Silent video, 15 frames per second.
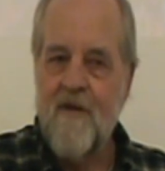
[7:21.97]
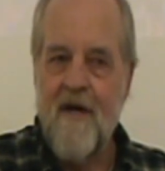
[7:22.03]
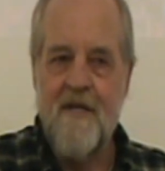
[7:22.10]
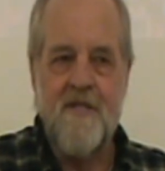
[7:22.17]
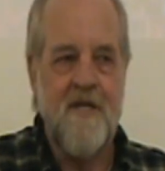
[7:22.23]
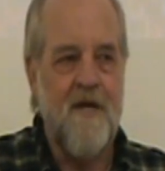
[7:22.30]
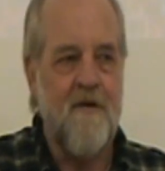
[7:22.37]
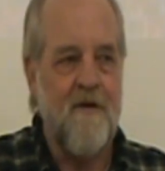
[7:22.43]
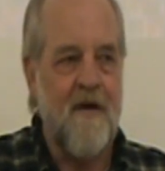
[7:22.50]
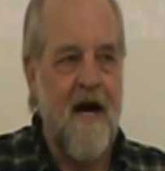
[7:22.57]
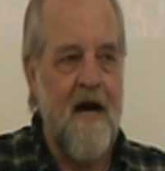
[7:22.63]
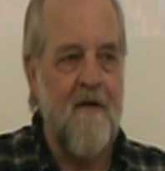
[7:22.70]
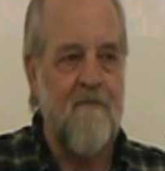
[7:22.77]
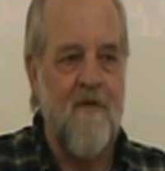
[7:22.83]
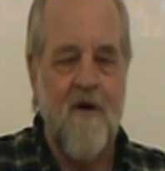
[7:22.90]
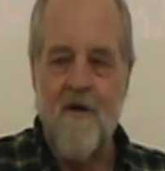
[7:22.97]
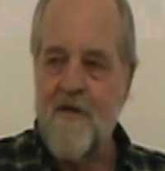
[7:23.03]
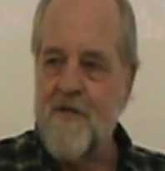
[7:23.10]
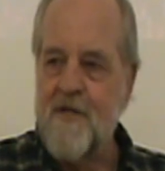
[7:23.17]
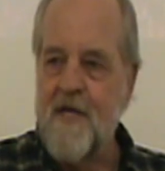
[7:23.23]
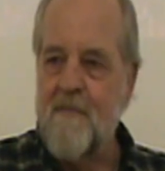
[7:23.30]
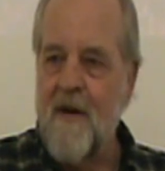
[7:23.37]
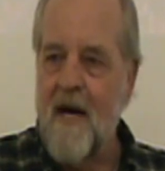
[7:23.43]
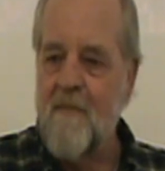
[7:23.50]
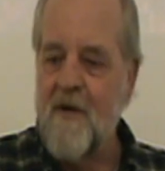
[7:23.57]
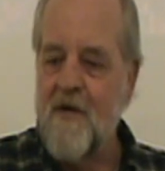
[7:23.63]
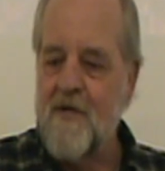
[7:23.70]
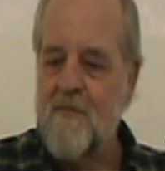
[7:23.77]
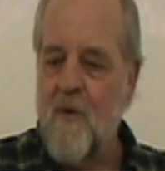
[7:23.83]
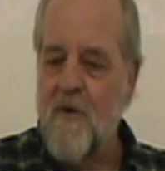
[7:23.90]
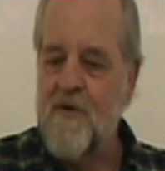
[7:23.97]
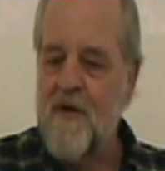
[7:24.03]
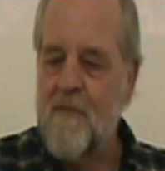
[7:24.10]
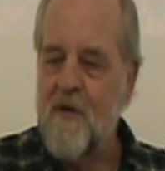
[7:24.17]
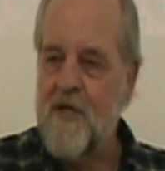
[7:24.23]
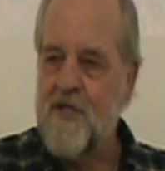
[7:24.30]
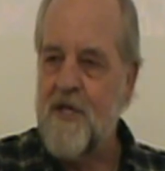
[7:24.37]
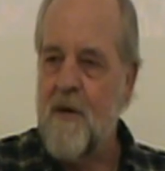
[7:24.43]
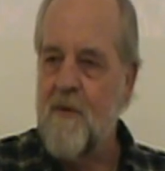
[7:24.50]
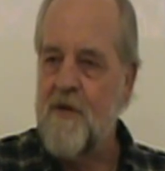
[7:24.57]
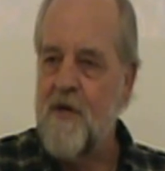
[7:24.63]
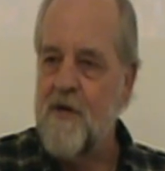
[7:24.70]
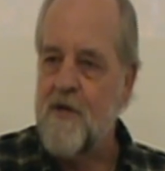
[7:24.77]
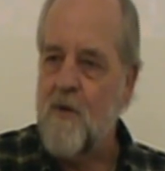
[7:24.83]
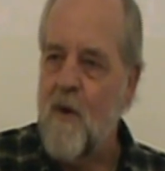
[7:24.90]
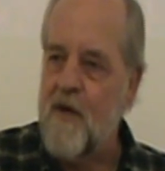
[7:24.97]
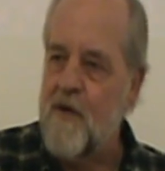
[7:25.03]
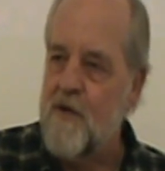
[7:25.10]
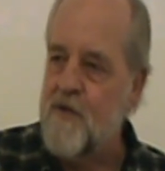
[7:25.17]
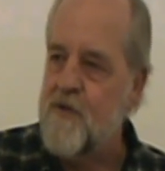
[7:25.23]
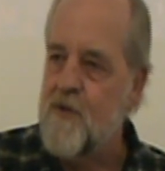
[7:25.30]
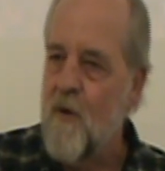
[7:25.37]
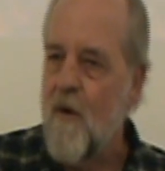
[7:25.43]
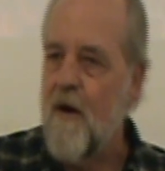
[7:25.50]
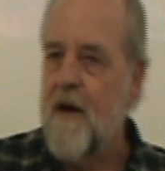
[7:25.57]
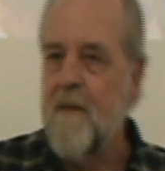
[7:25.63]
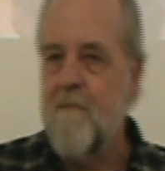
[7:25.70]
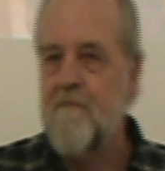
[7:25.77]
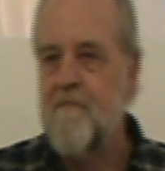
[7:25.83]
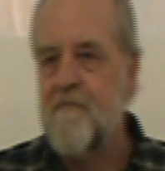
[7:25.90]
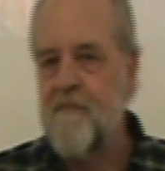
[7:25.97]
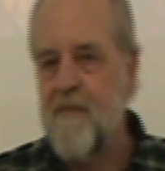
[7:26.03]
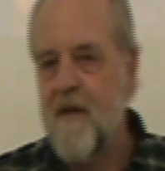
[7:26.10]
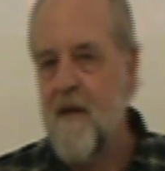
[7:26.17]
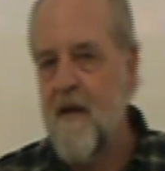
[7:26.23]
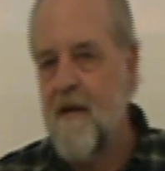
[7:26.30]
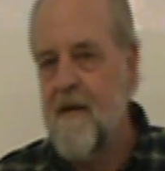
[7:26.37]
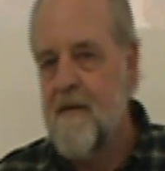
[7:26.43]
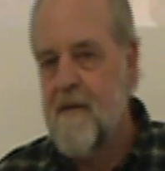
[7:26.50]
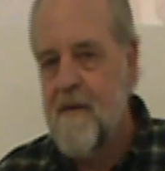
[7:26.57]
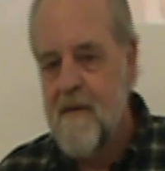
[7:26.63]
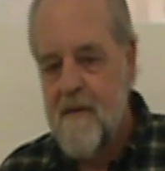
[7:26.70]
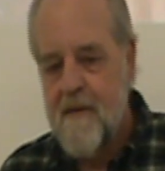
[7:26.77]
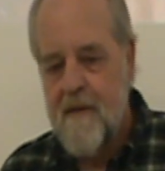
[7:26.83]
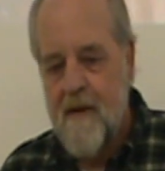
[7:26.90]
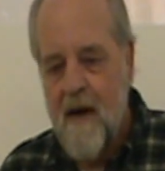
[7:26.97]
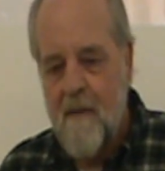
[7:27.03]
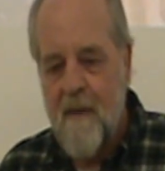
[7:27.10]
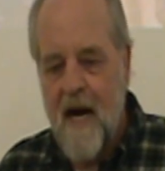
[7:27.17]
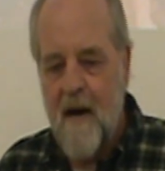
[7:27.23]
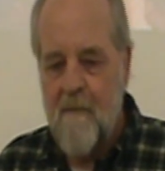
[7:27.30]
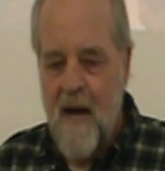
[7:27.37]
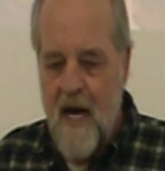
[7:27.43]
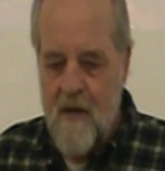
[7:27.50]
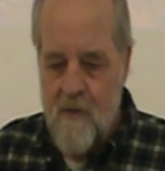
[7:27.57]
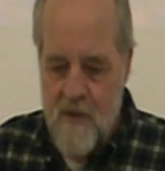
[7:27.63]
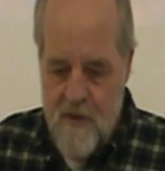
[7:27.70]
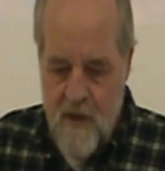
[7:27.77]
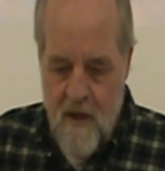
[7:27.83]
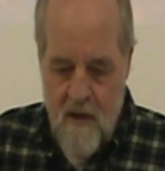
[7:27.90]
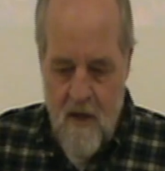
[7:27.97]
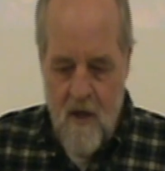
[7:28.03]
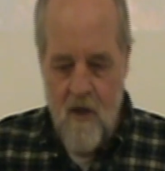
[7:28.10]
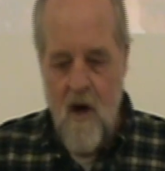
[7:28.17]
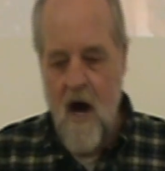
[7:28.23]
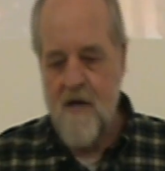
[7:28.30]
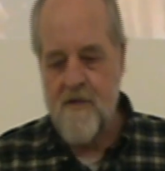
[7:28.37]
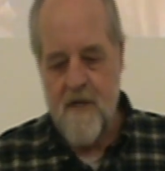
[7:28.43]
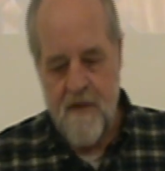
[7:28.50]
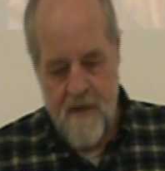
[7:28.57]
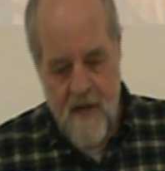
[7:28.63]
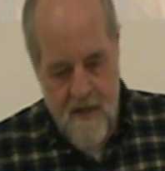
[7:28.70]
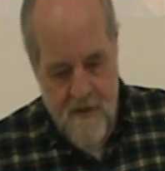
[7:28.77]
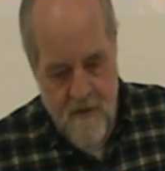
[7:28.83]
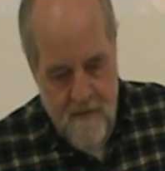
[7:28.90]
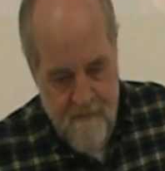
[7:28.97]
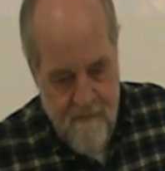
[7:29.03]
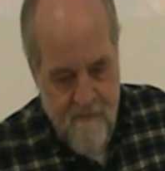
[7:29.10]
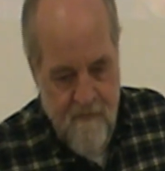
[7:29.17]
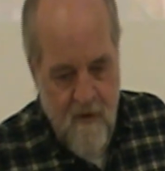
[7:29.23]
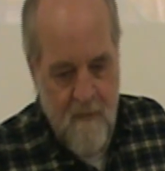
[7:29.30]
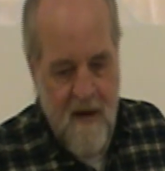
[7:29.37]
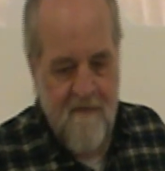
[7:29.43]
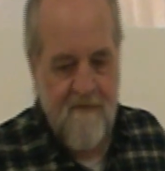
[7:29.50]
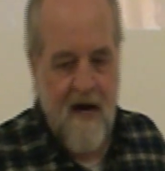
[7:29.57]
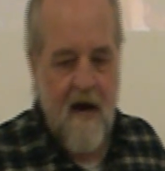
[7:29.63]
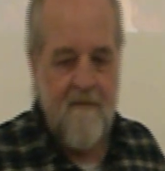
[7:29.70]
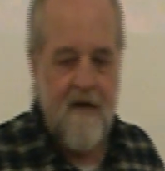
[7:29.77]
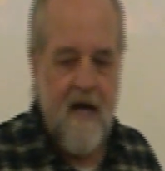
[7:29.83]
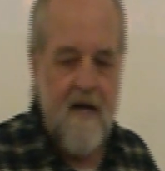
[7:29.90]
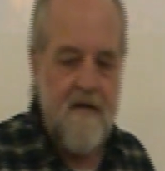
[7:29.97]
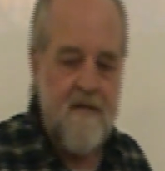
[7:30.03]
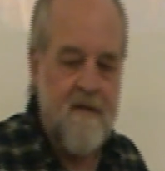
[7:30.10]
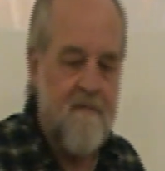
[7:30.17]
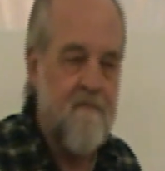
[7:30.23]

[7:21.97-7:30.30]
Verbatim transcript: I see you're kind of falling asleep on me this morning, so I'm going to share with you this quick little story about a man who was lost in desert for about five days.